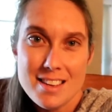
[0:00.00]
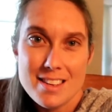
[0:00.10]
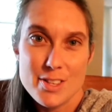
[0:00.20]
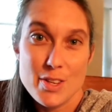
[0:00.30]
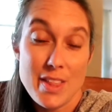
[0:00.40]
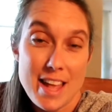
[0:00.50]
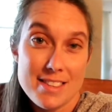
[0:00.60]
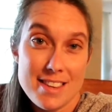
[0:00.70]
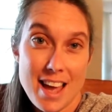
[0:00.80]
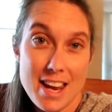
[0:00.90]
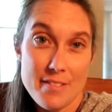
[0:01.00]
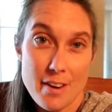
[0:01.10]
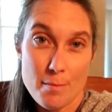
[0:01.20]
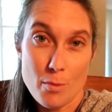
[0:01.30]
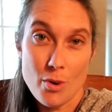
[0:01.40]
So that's kind of
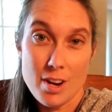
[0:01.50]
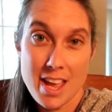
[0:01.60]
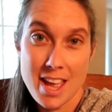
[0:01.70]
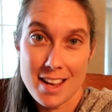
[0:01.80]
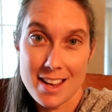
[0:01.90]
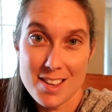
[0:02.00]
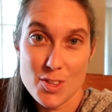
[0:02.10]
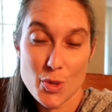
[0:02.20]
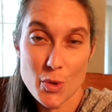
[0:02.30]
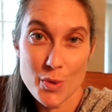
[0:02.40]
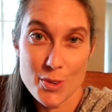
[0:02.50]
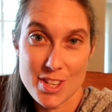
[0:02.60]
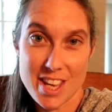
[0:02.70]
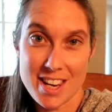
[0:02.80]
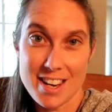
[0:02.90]
our morning school
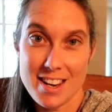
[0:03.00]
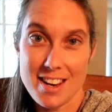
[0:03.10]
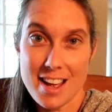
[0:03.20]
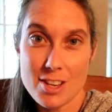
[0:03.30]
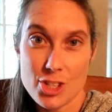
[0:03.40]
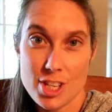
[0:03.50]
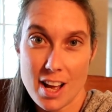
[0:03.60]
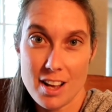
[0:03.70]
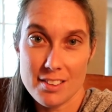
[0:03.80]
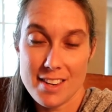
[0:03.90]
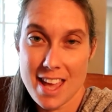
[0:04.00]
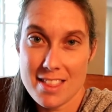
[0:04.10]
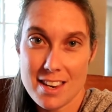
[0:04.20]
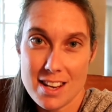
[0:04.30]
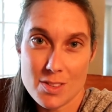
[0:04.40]
routine in a nutshell.
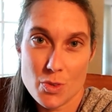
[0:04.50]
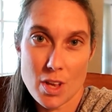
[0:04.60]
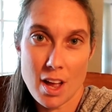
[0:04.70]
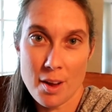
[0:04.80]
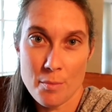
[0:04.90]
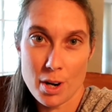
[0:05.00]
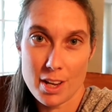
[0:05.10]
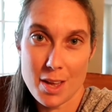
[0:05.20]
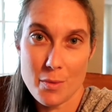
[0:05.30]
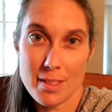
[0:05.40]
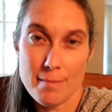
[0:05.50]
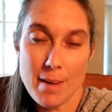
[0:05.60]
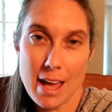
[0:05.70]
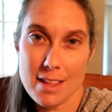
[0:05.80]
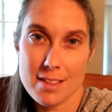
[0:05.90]
Nathan is um, working with
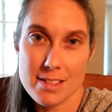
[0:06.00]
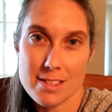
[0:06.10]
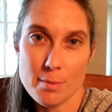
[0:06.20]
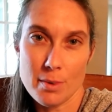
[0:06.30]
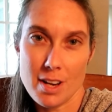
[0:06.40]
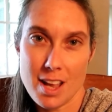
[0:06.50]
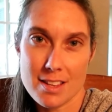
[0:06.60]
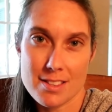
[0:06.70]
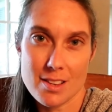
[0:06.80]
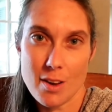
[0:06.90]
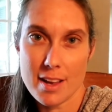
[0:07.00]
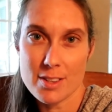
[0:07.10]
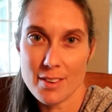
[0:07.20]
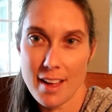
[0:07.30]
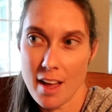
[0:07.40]
Mike this morning, so I
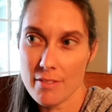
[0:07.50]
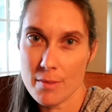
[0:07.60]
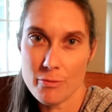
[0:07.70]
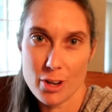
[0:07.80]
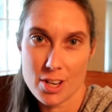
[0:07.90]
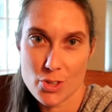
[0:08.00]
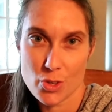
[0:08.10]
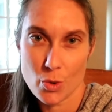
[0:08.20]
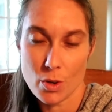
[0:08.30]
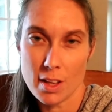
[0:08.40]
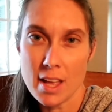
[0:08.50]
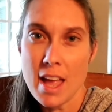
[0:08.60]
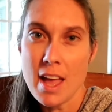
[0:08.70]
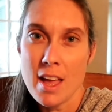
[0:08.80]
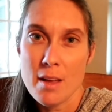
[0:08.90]
don't have him for school.
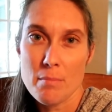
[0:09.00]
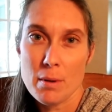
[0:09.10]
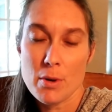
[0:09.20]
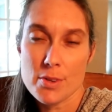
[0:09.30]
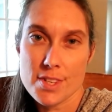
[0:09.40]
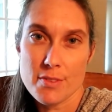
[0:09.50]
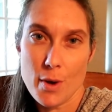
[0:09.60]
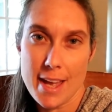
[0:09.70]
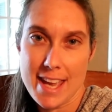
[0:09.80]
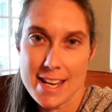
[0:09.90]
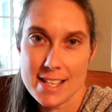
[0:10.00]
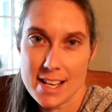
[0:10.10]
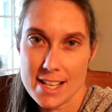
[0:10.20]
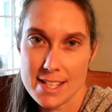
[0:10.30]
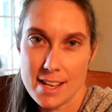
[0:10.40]
But most of what he
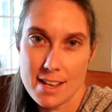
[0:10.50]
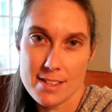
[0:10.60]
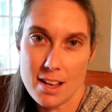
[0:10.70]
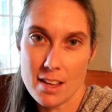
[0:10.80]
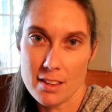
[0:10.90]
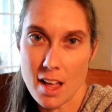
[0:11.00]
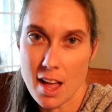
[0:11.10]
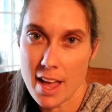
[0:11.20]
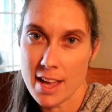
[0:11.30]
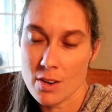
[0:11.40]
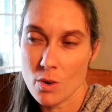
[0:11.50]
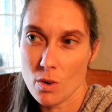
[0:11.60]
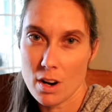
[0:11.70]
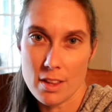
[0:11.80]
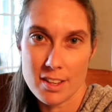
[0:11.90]
does is online or
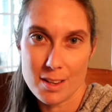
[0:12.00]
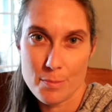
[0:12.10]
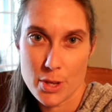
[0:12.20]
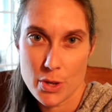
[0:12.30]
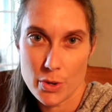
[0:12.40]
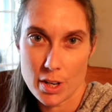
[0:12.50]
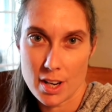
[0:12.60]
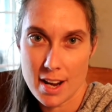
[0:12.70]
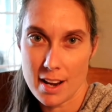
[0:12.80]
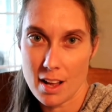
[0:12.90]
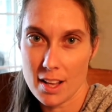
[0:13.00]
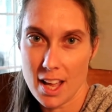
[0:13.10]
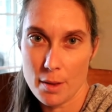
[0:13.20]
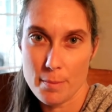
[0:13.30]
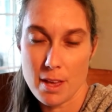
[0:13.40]
on the computer, and I'll
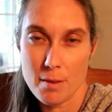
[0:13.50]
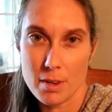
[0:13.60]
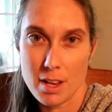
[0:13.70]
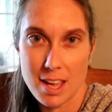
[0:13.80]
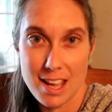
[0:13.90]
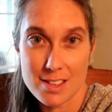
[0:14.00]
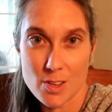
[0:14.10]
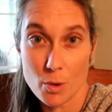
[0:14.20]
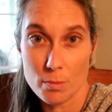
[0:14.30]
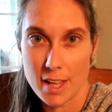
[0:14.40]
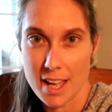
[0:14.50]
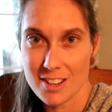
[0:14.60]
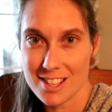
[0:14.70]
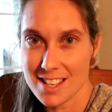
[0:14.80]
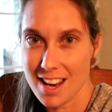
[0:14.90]
help him when he gets home
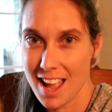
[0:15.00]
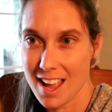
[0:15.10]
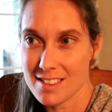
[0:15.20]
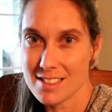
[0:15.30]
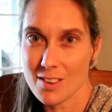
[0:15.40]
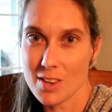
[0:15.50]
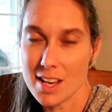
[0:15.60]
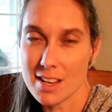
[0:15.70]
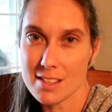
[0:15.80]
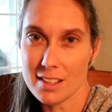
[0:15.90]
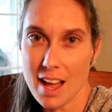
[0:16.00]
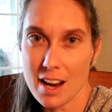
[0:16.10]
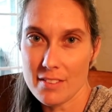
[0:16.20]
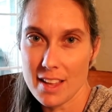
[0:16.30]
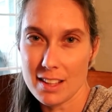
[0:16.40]
later today. So he does a lot
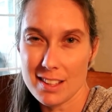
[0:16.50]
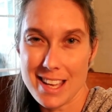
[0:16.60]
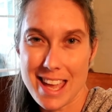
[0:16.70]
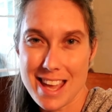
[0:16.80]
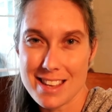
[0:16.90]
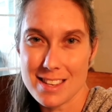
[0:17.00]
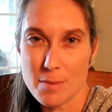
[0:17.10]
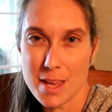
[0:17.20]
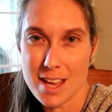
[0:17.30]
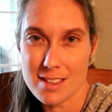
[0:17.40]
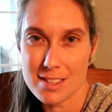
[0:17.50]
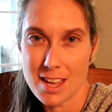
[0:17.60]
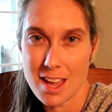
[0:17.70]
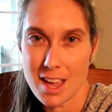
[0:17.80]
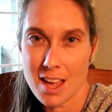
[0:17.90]
of like easy
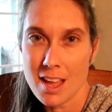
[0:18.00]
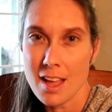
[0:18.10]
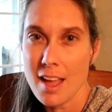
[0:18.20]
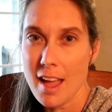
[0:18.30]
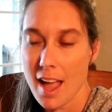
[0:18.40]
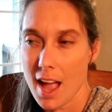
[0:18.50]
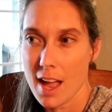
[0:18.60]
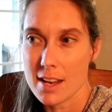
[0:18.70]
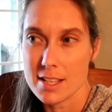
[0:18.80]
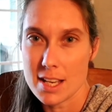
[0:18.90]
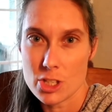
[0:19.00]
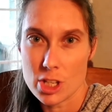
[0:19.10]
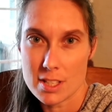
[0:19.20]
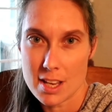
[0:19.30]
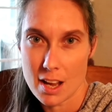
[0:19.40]
peasy and
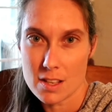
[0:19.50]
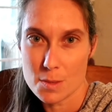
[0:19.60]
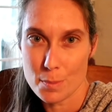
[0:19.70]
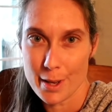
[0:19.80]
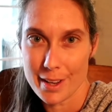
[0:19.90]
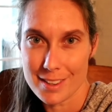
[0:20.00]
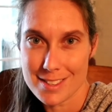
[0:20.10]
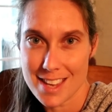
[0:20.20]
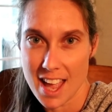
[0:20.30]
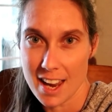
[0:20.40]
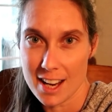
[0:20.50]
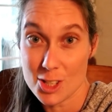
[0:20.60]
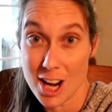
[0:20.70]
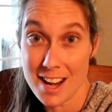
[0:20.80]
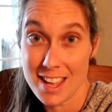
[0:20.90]
teaching textbooks, and I
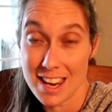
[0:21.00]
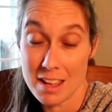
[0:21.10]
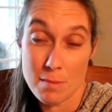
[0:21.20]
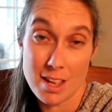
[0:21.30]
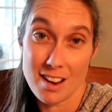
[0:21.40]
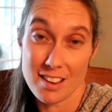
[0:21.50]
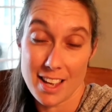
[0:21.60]
try to get him in on